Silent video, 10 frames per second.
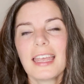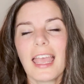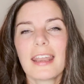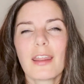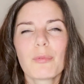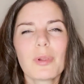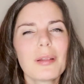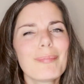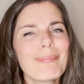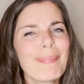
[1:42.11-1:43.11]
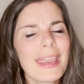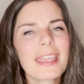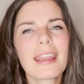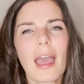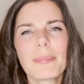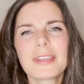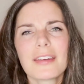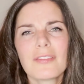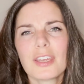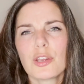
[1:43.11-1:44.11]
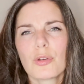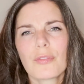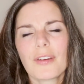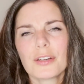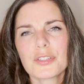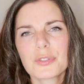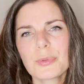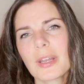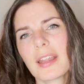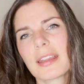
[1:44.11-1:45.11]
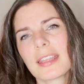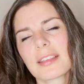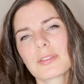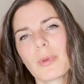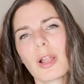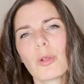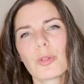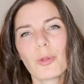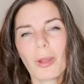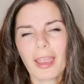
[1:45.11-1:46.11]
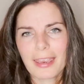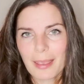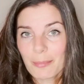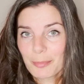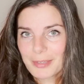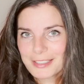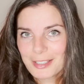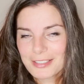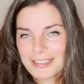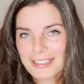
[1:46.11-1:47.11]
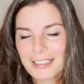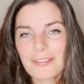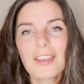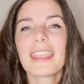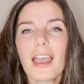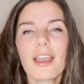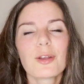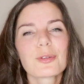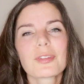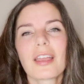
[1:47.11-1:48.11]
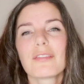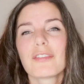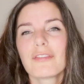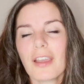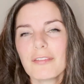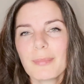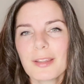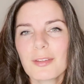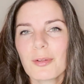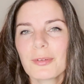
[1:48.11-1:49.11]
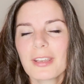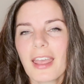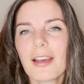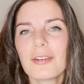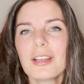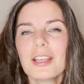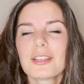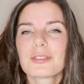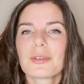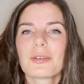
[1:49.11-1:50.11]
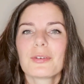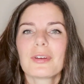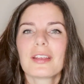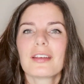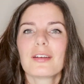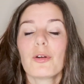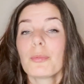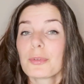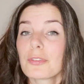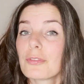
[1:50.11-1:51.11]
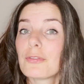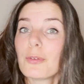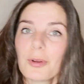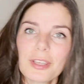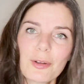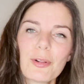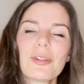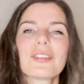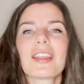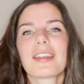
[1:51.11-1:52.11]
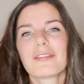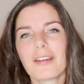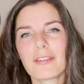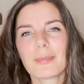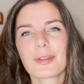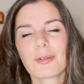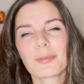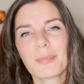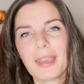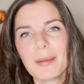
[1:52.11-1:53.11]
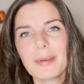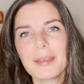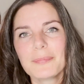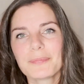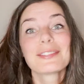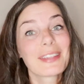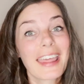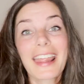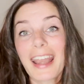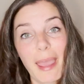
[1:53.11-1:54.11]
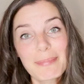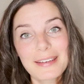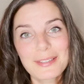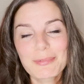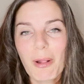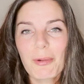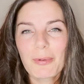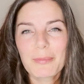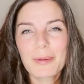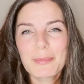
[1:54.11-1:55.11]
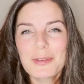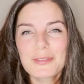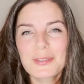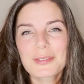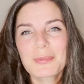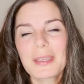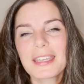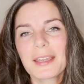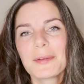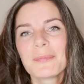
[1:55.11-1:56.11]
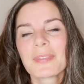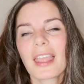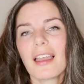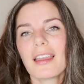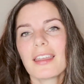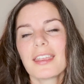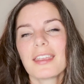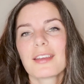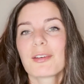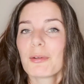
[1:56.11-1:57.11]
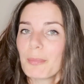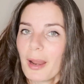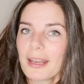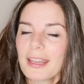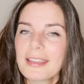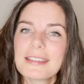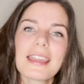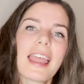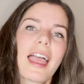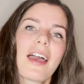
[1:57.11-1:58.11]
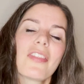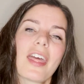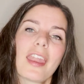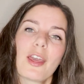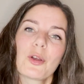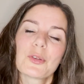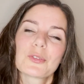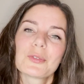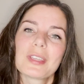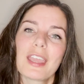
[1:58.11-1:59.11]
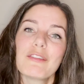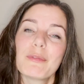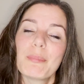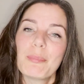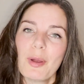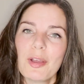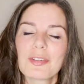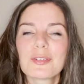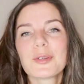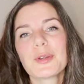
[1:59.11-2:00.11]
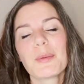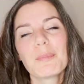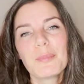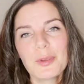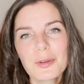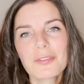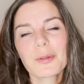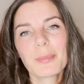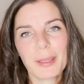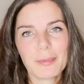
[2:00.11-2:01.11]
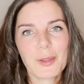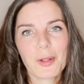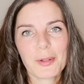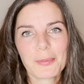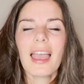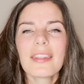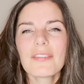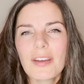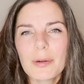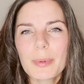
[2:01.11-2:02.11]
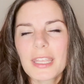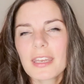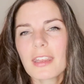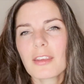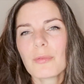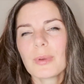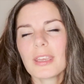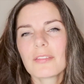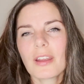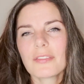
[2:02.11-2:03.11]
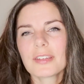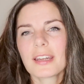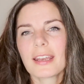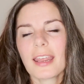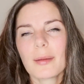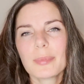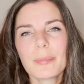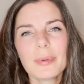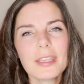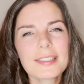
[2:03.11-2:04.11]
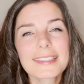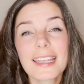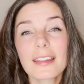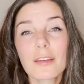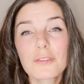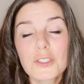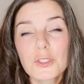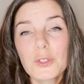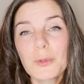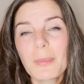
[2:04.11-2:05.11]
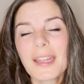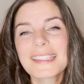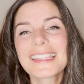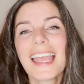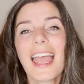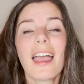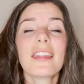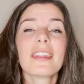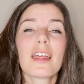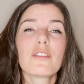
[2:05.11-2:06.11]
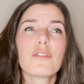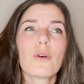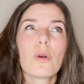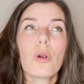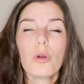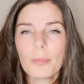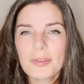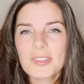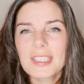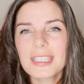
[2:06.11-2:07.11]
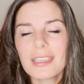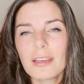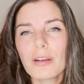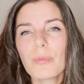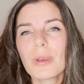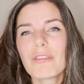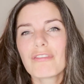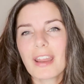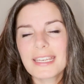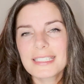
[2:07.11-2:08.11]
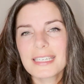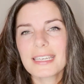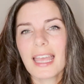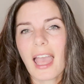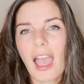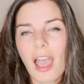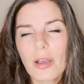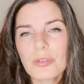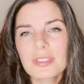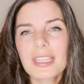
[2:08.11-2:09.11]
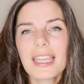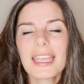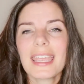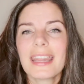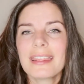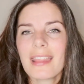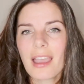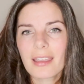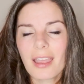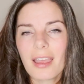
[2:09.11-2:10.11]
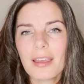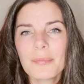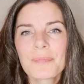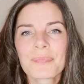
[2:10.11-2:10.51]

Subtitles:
And I will make an update video very soon, I think, as well, although I am on maternity leave. Yeah, I also have a 5-month-old now, so almost 4-year-old and a 5-month-old baby. So yeah, that happened as well. When we moved to Sweden, I got pregnant and then I also gave birth to a beautiful baby girl. the very beginning, we arrived in an Airbnb, stayed there for 2 months, and then for almost a year, we rented a house in Nacka